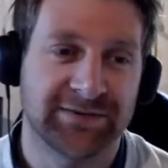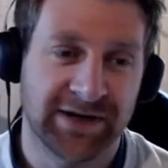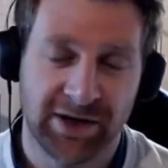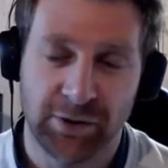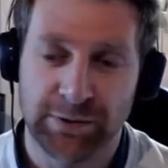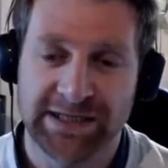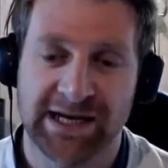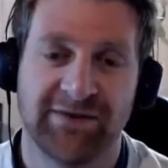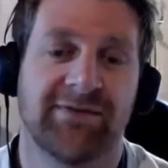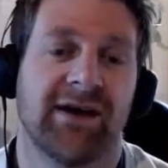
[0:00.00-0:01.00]
When it cools
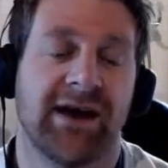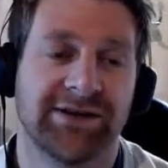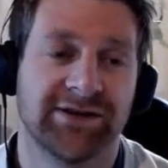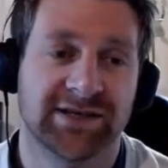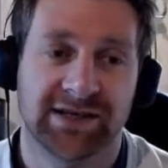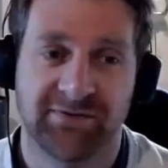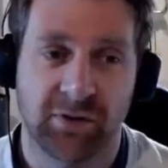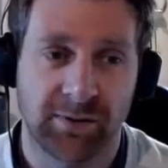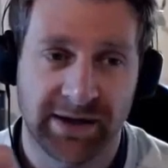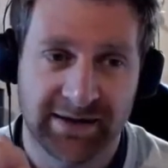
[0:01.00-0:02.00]
enough that hydrogen can
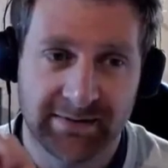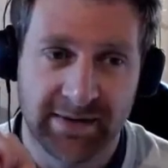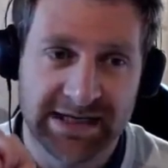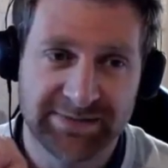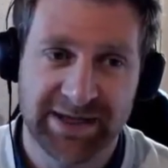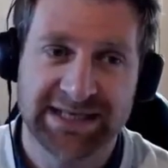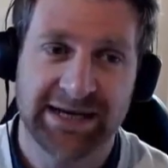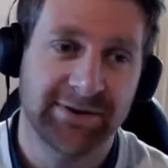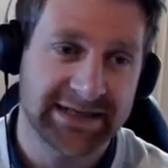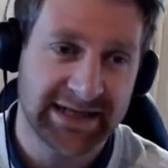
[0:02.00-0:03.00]
form, it spits out
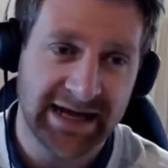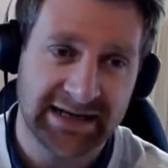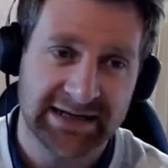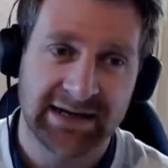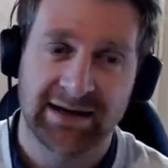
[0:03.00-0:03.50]
all this light,